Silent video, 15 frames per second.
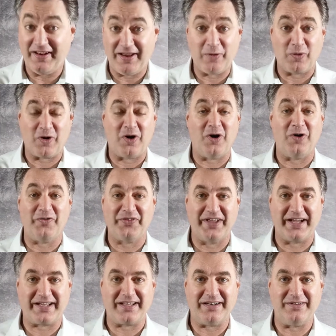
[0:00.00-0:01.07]
and they were all
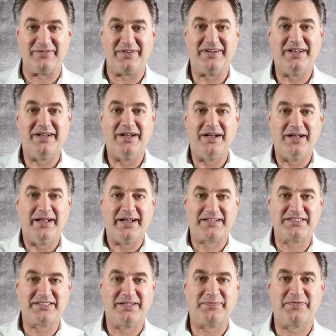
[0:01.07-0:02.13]
negative,
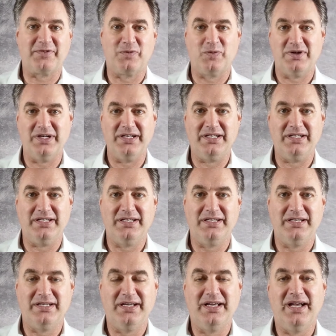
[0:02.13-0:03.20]
except for one.
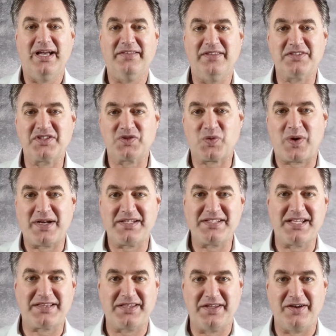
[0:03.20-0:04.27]
And this is where I
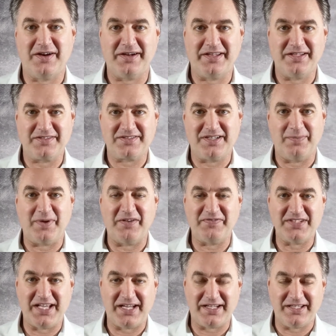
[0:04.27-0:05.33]
set the audience up.
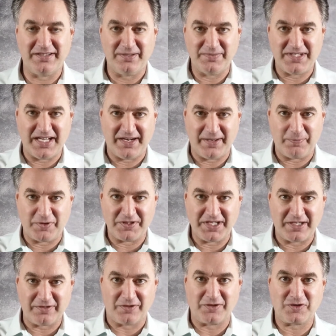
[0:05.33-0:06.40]
I've taken them down a
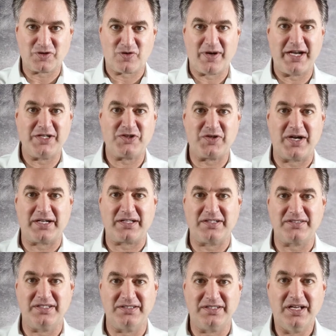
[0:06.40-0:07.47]
particular train track
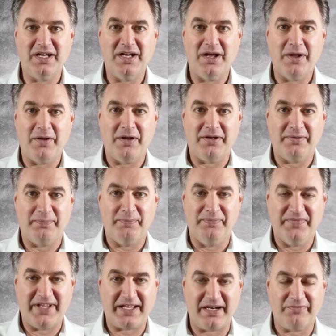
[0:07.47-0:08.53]
that says,
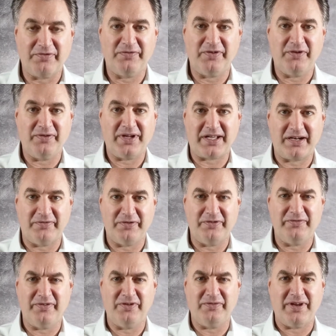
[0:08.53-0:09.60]
negative review, negative
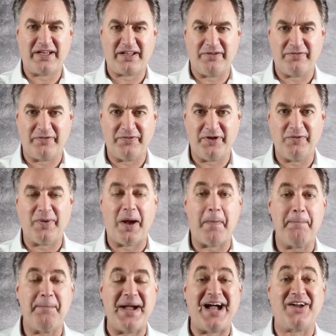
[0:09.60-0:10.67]
review, negative review,
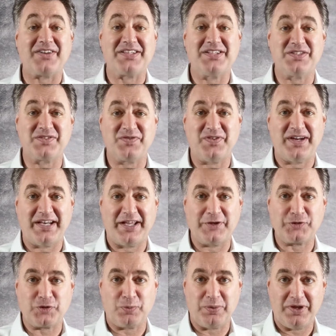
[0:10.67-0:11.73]
about his
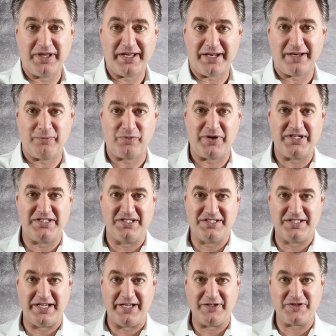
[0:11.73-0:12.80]
financial planning
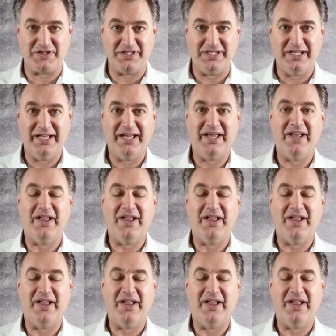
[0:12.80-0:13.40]
presentation.